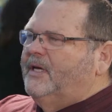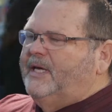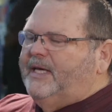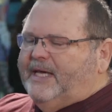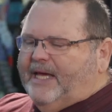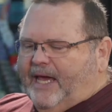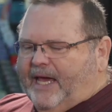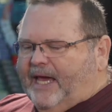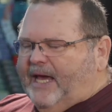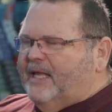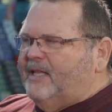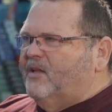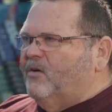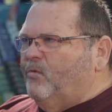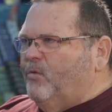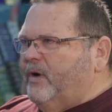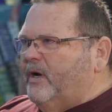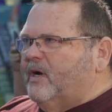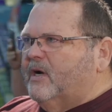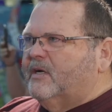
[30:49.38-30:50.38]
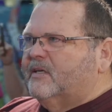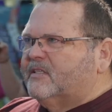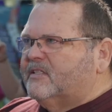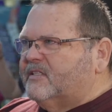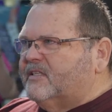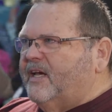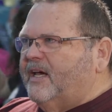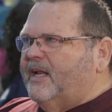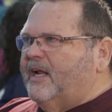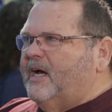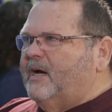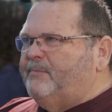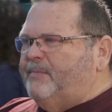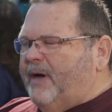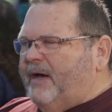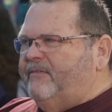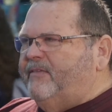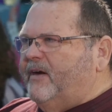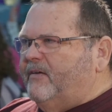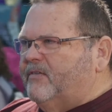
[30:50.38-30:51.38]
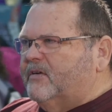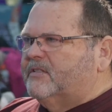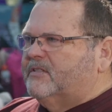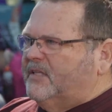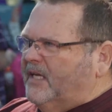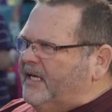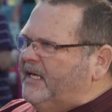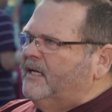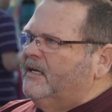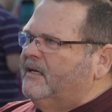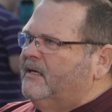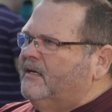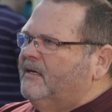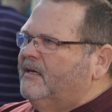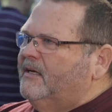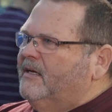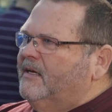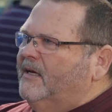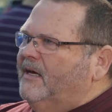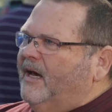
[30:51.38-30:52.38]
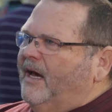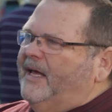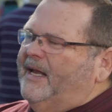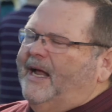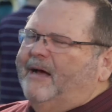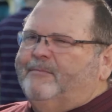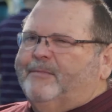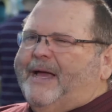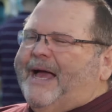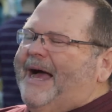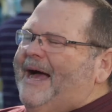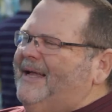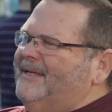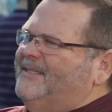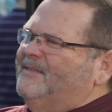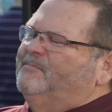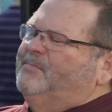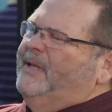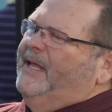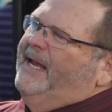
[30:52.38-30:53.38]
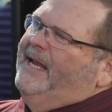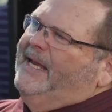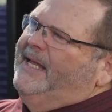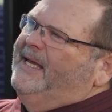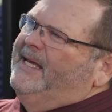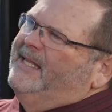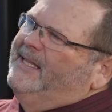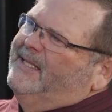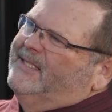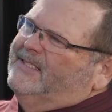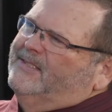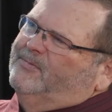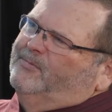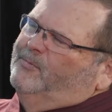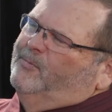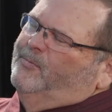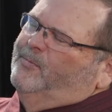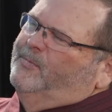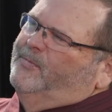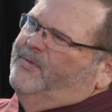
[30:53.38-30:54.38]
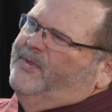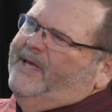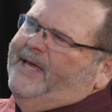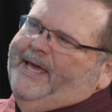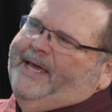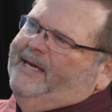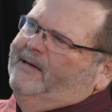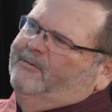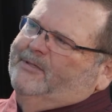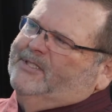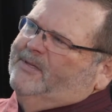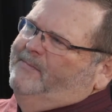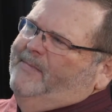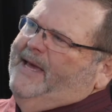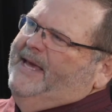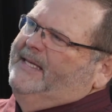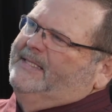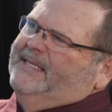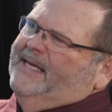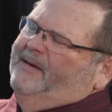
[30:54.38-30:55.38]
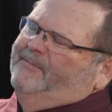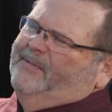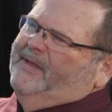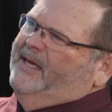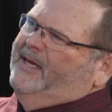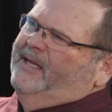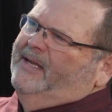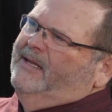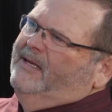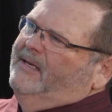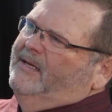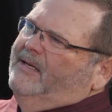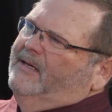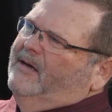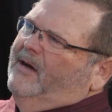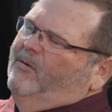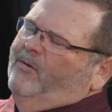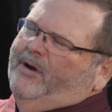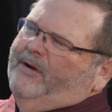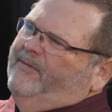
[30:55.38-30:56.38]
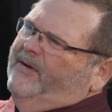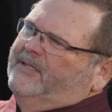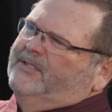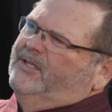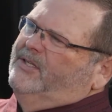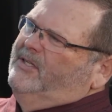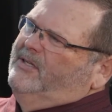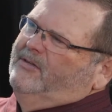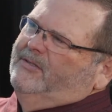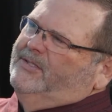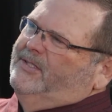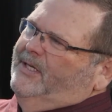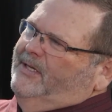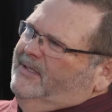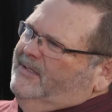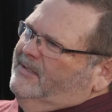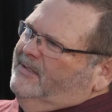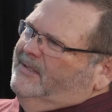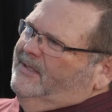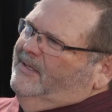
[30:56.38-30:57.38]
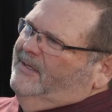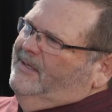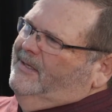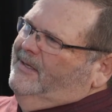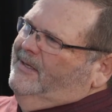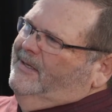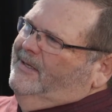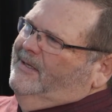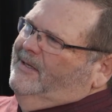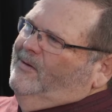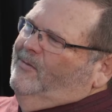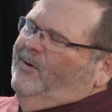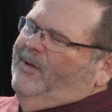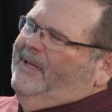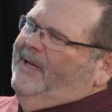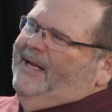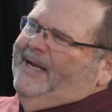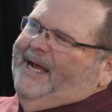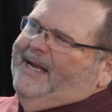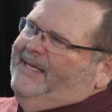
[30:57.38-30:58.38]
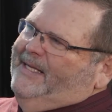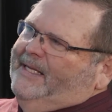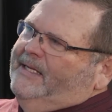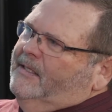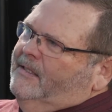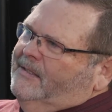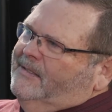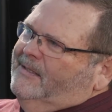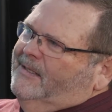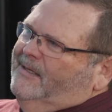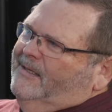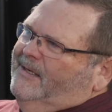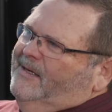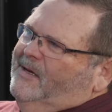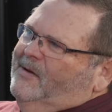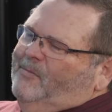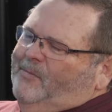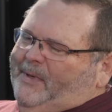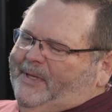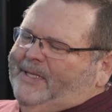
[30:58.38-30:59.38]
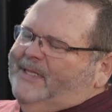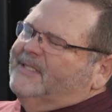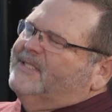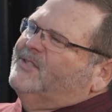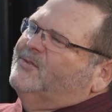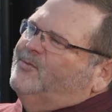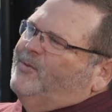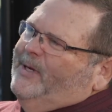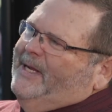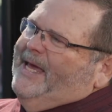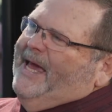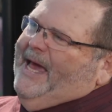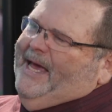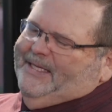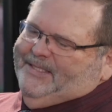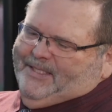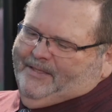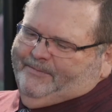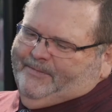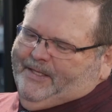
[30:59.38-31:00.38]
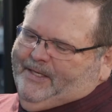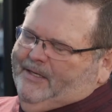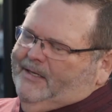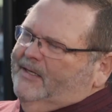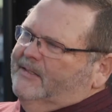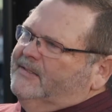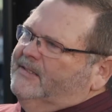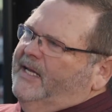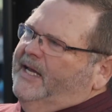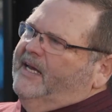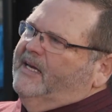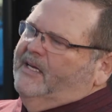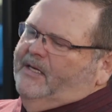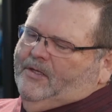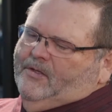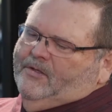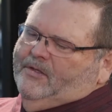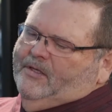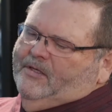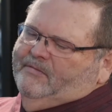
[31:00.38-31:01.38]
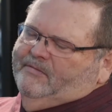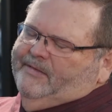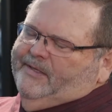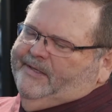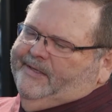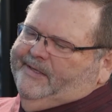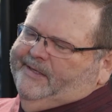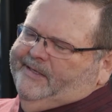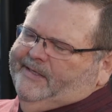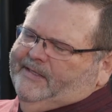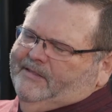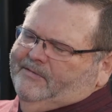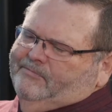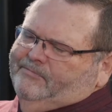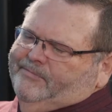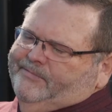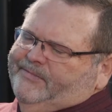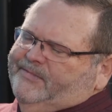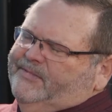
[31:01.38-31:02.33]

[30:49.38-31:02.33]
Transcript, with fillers: He had the weirdest setup I've ever seen. And I'm contemplating in this thing, it was amazing. I'm thinking, I wonder if I should use this. Well, and I didn't. But this is what he has up there. It's like uh,